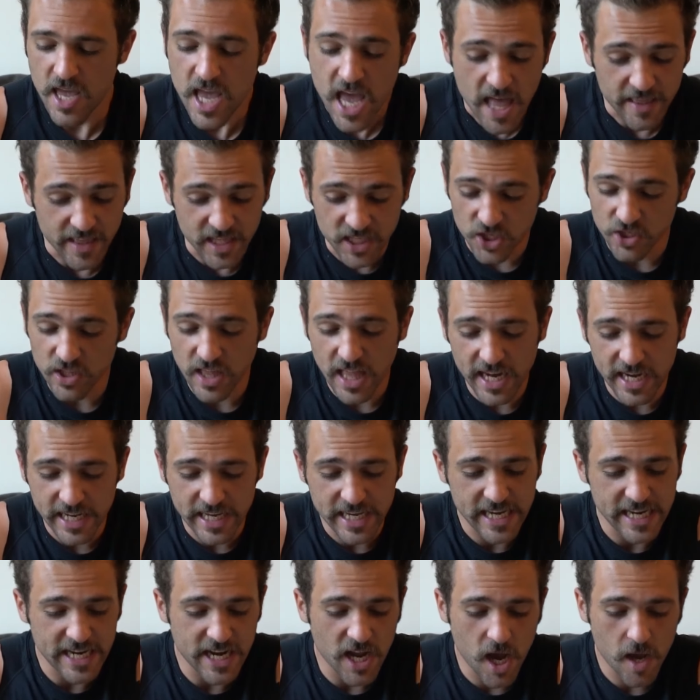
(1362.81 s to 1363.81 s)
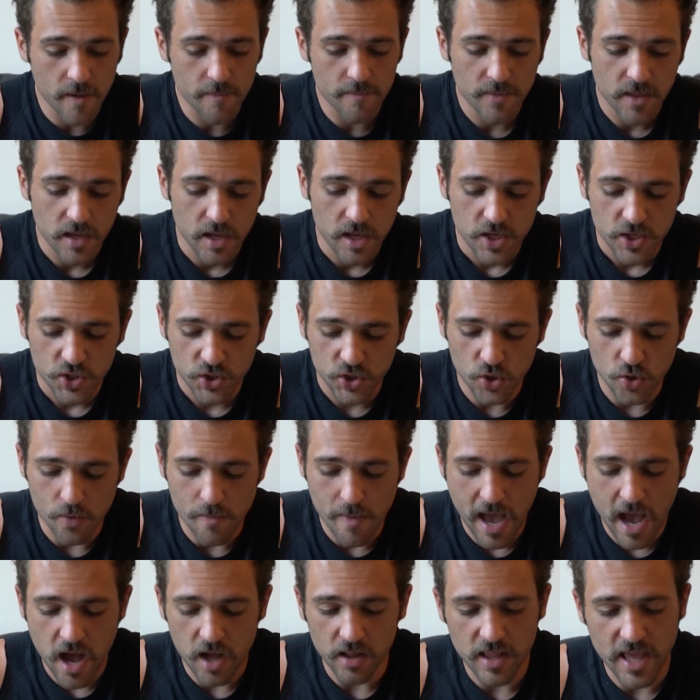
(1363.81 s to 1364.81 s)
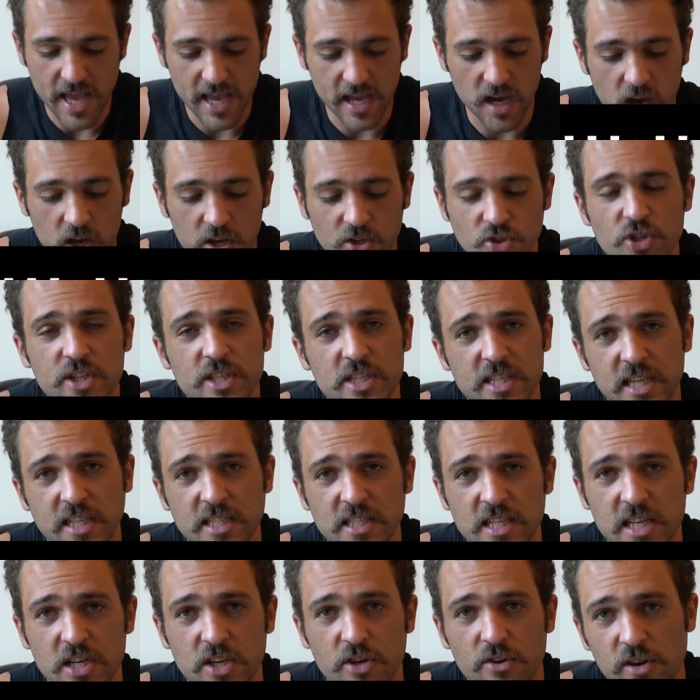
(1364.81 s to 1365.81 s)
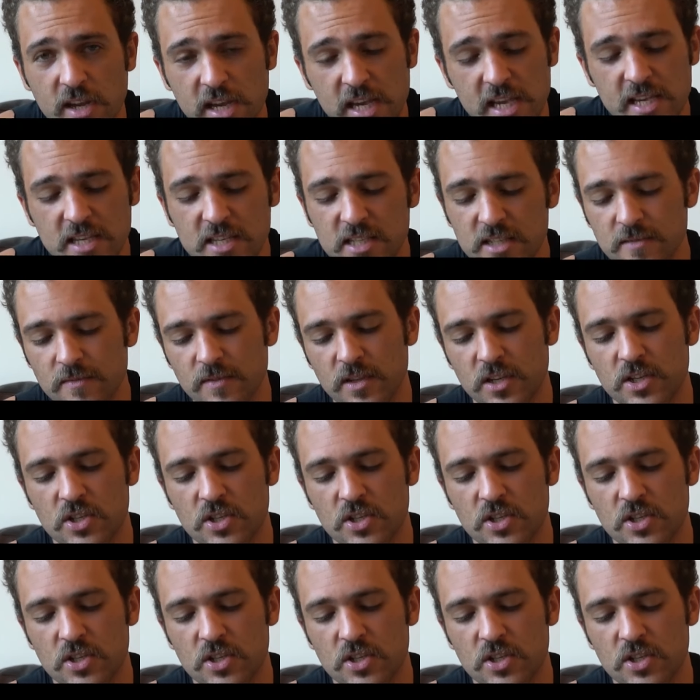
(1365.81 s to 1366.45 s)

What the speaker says: And then you let it heat up to about like 160 degrees.